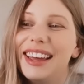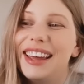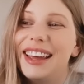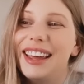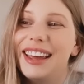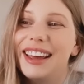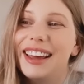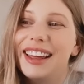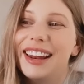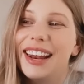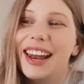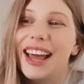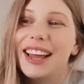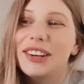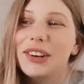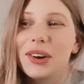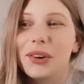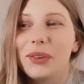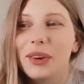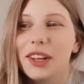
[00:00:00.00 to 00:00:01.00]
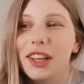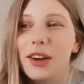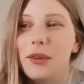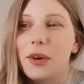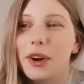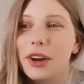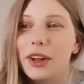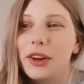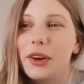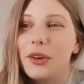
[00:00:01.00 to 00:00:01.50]
and I don't really
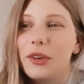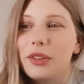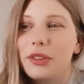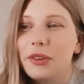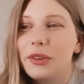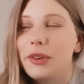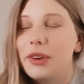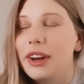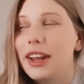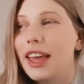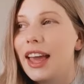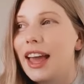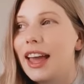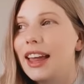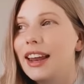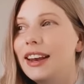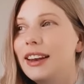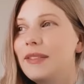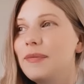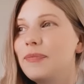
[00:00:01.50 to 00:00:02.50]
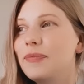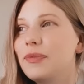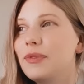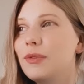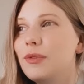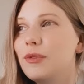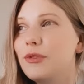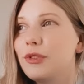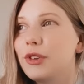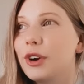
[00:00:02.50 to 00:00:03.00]
want to go through it again
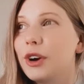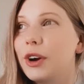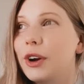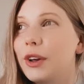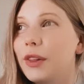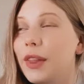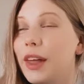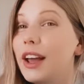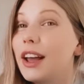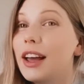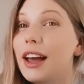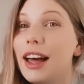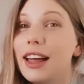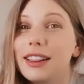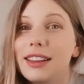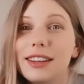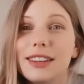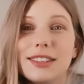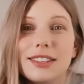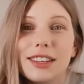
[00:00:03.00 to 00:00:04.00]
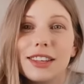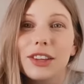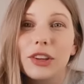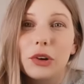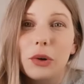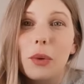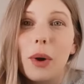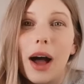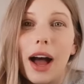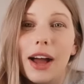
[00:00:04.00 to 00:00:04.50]
for like at least a
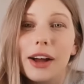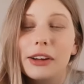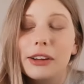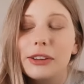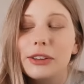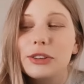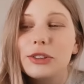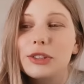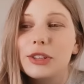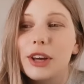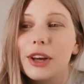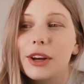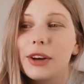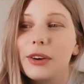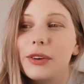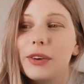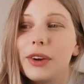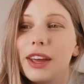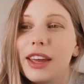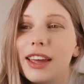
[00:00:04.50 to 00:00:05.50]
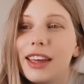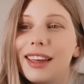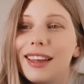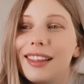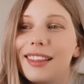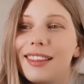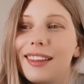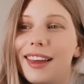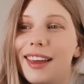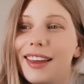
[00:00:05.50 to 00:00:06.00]
little while. So
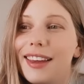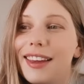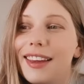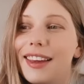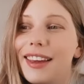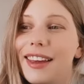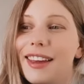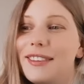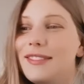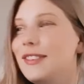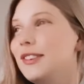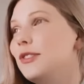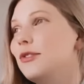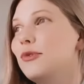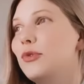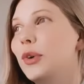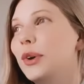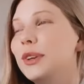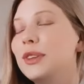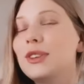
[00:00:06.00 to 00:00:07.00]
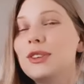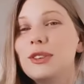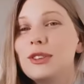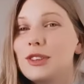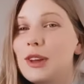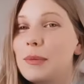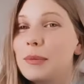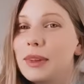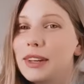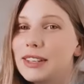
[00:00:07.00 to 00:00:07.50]
like if you've went through
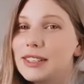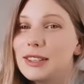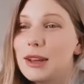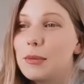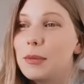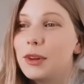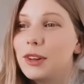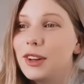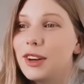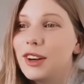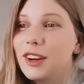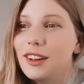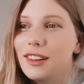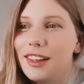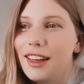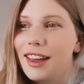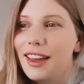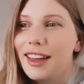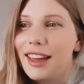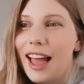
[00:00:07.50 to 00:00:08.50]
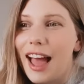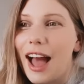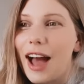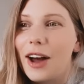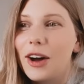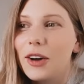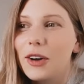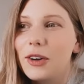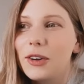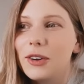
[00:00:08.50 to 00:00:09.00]
something similar, like
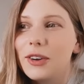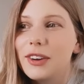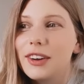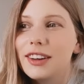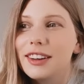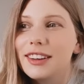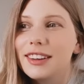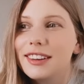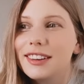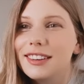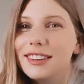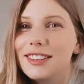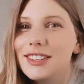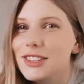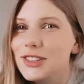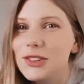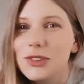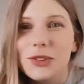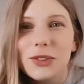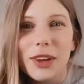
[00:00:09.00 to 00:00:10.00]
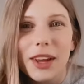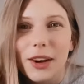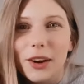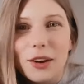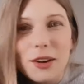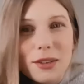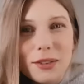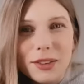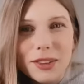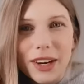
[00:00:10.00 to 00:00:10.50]
how do you get
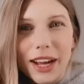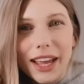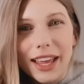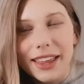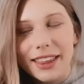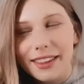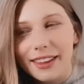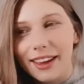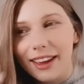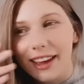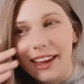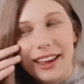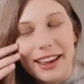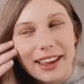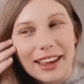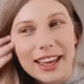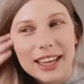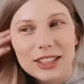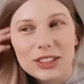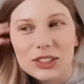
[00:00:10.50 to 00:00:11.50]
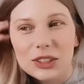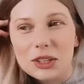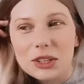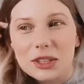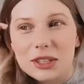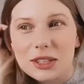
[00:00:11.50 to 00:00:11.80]
over it? Like it's